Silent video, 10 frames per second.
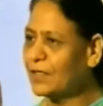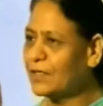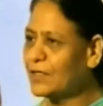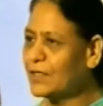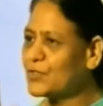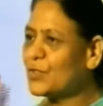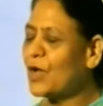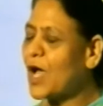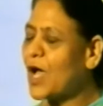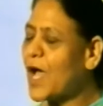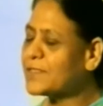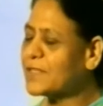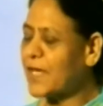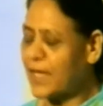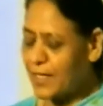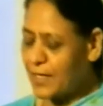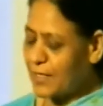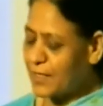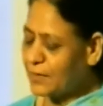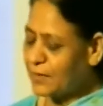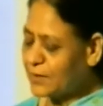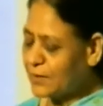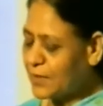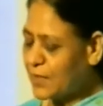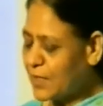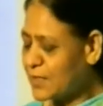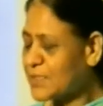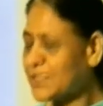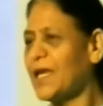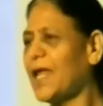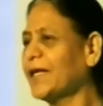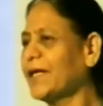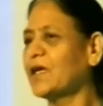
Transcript: So I say select the